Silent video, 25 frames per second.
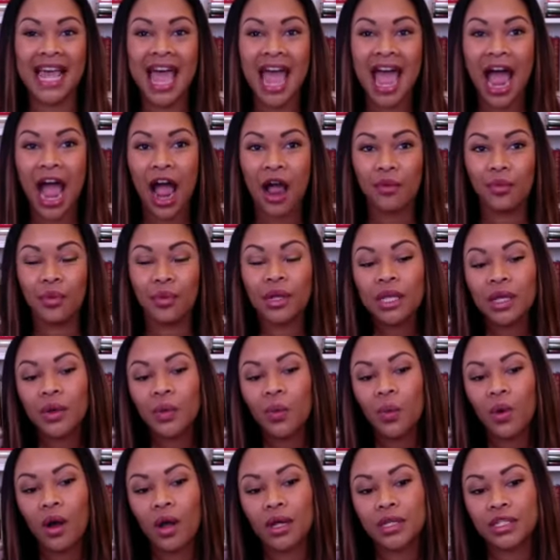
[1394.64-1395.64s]
I really
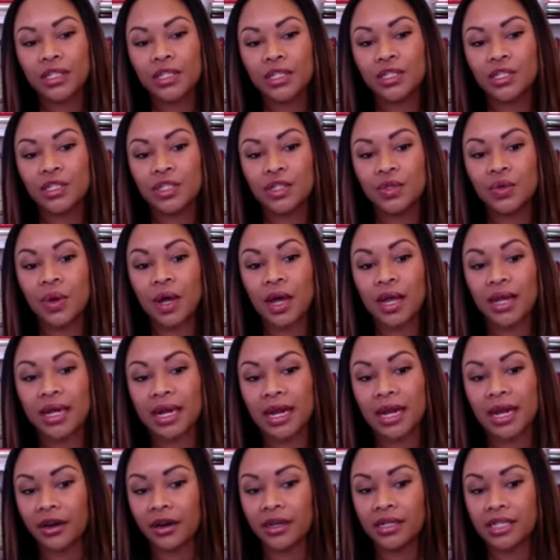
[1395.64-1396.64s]
want to do a
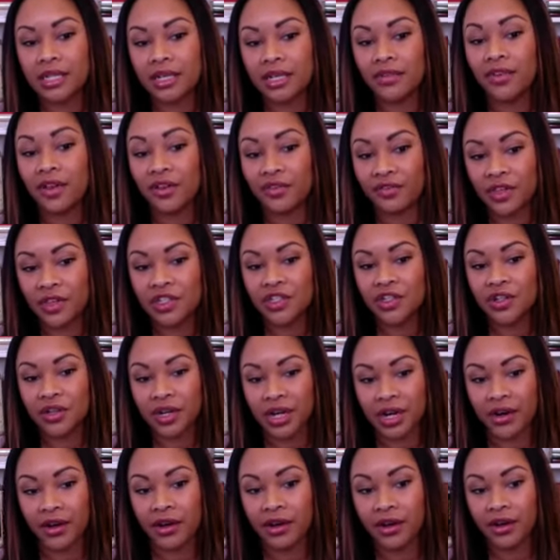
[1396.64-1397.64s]
narrative, a feature
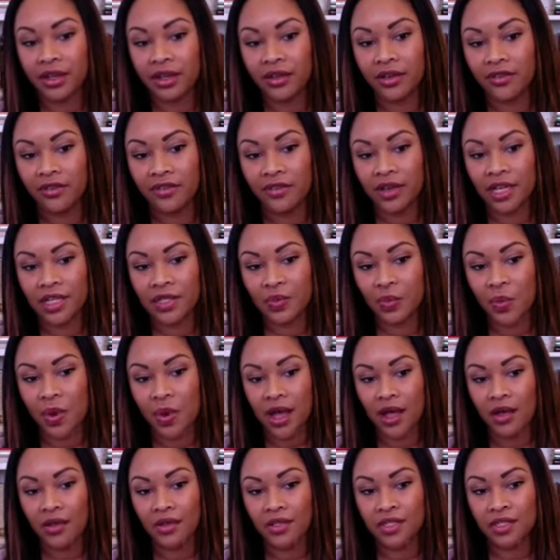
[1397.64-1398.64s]
narrative as
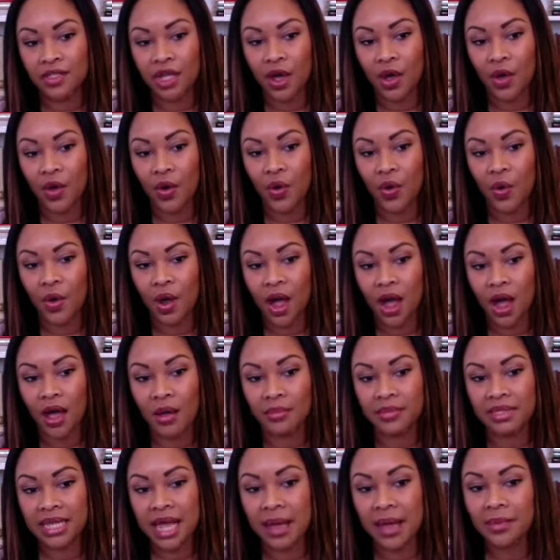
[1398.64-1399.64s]
well. So
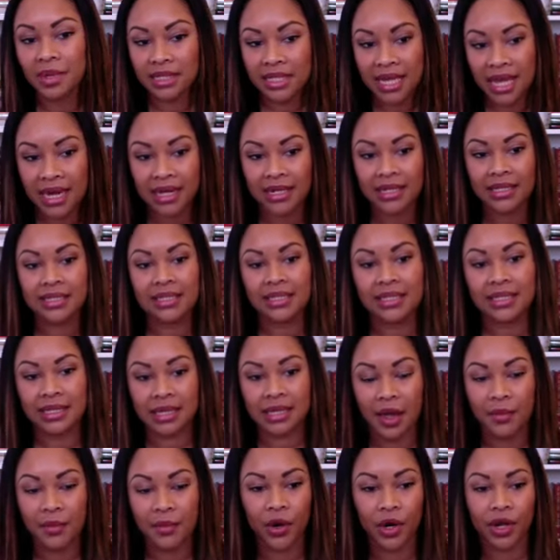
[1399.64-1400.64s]
um, simultaneously,
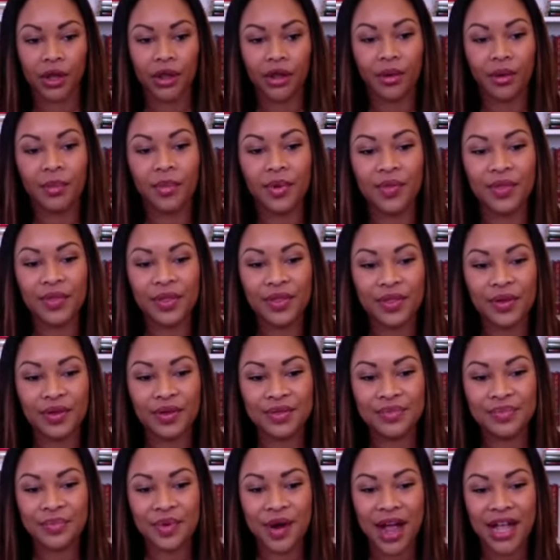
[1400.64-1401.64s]
I'm working on both of
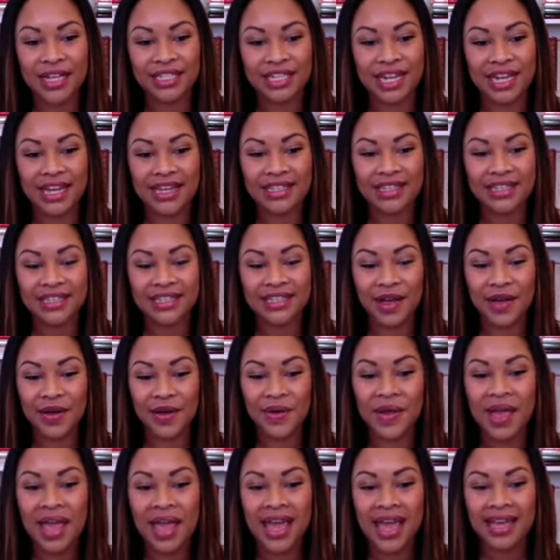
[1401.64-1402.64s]
those projects.
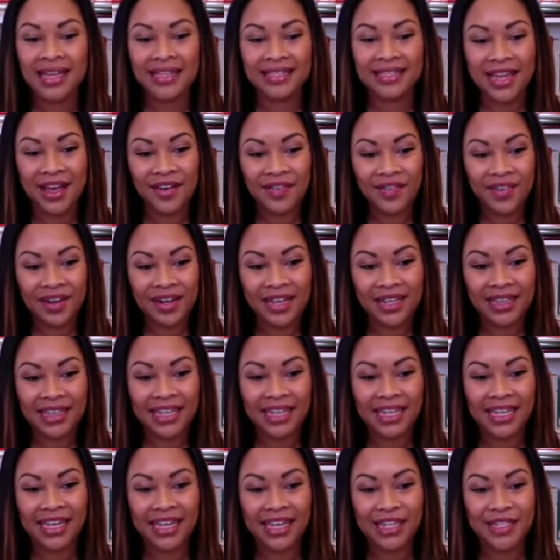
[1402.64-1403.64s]
So
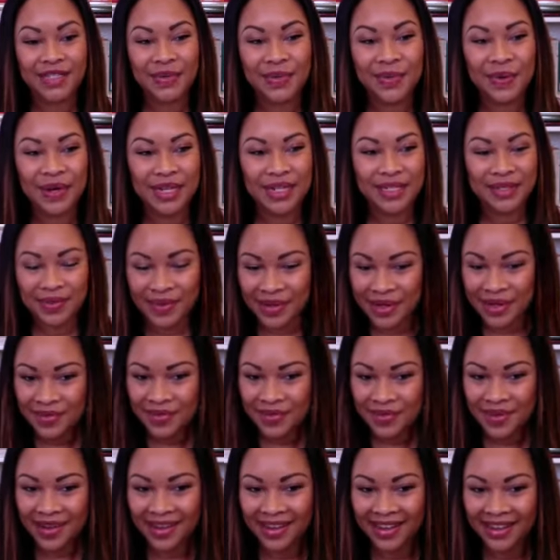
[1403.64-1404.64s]
definitely in
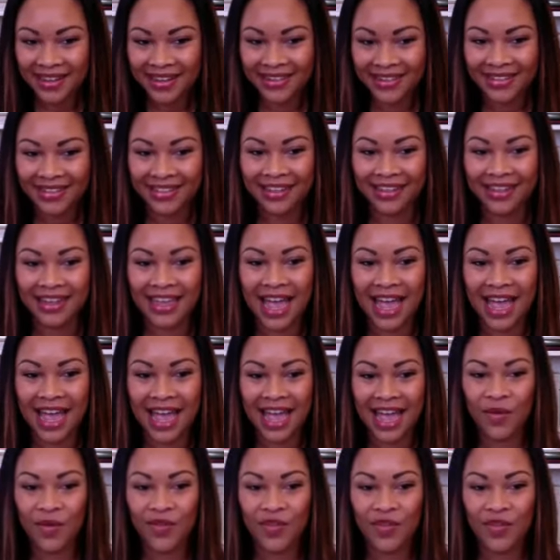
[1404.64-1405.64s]
2021, look
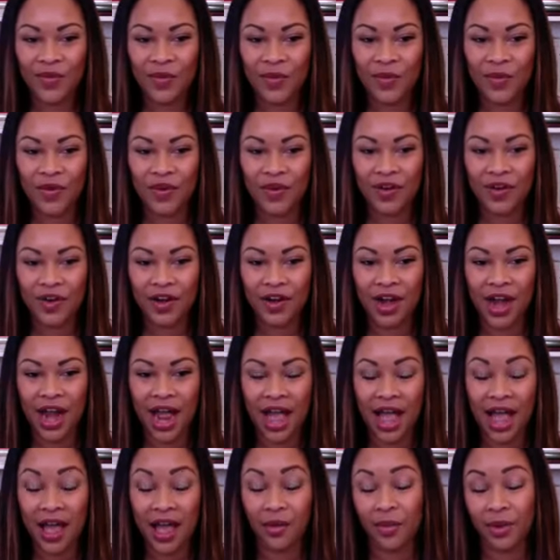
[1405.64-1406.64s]
out for,
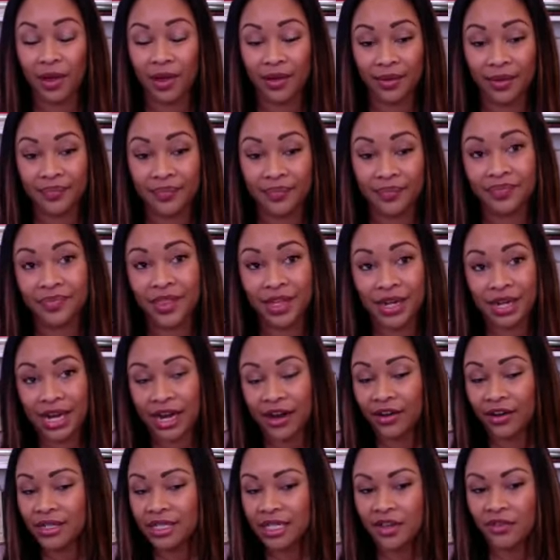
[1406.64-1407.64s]
uh, well, the
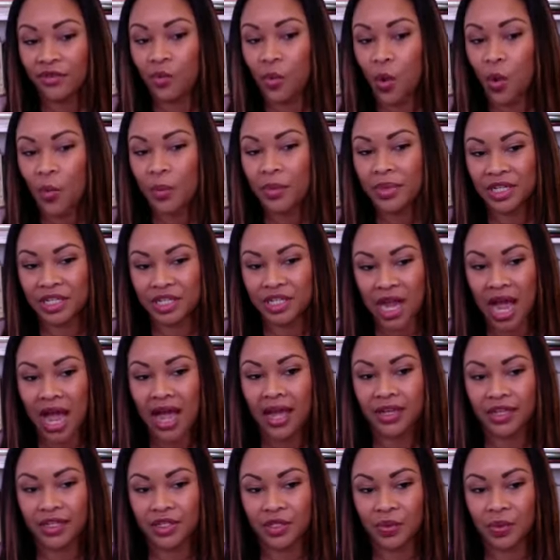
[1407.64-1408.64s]
narrative won't be shot
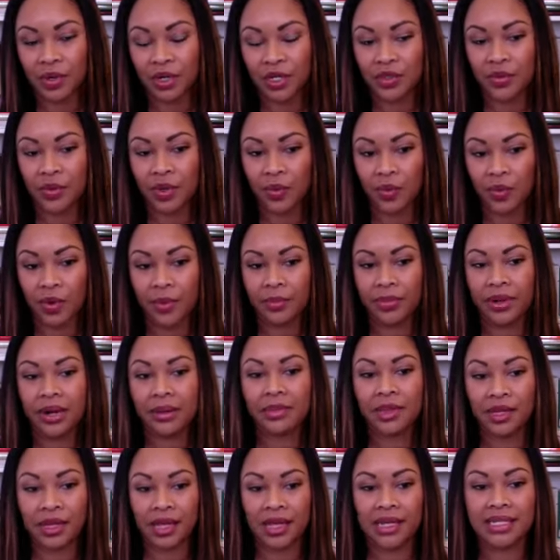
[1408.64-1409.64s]
in 2021, but I'm
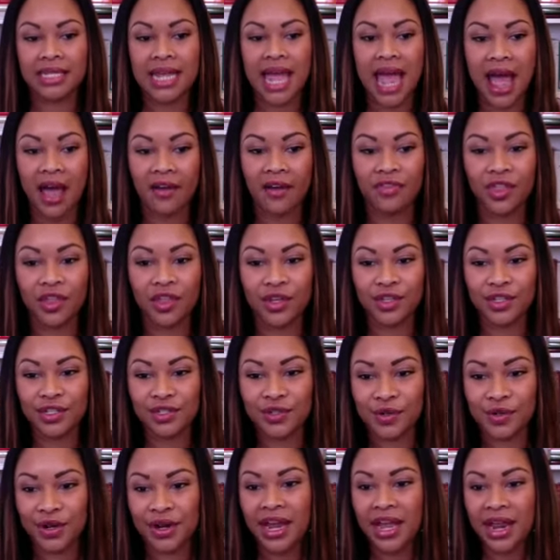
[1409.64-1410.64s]
looking to have the
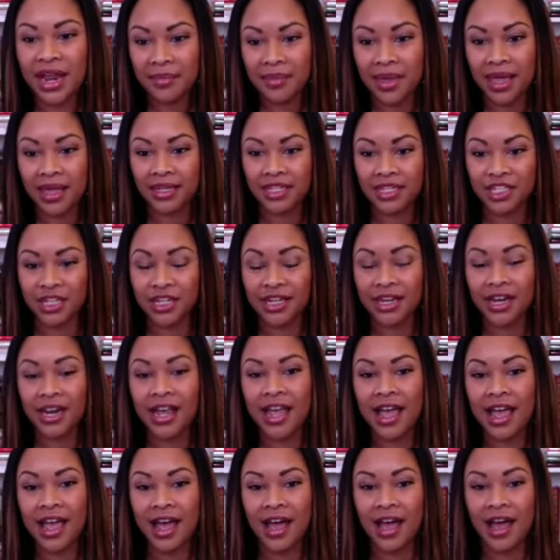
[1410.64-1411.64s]
short animation
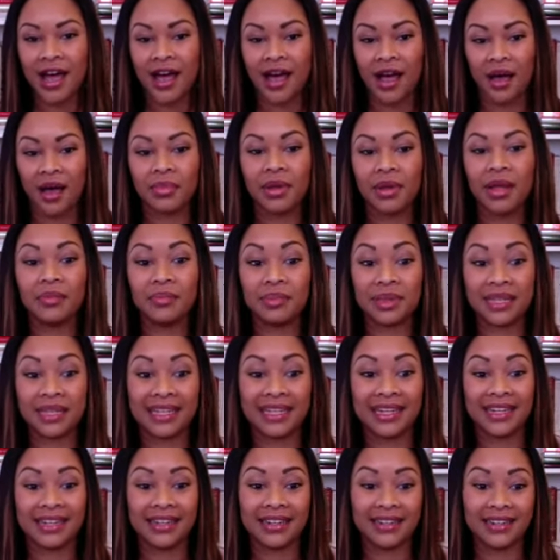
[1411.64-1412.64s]
um,
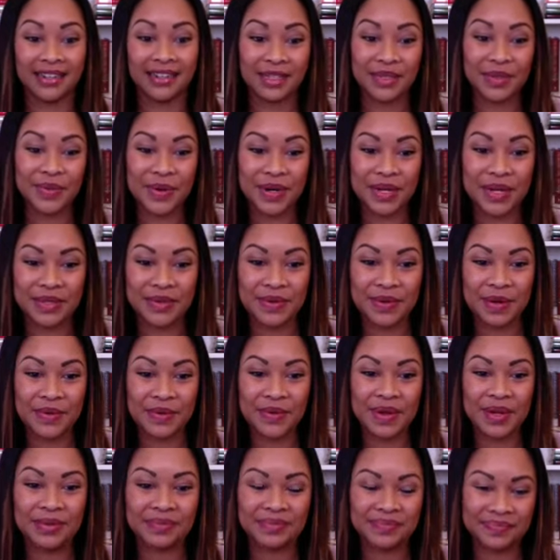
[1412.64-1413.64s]
completed in 2021.